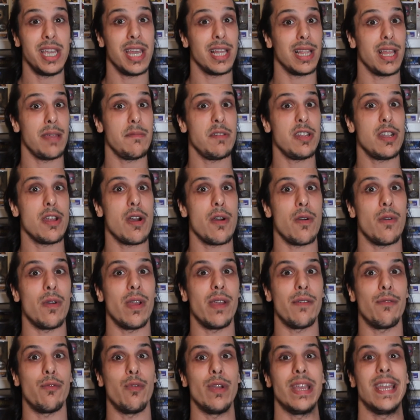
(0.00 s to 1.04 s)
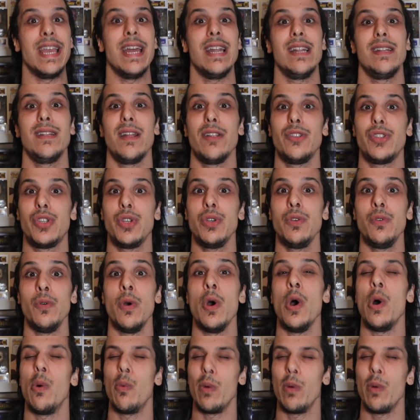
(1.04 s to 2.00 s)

and let me know if we get a Nun 2,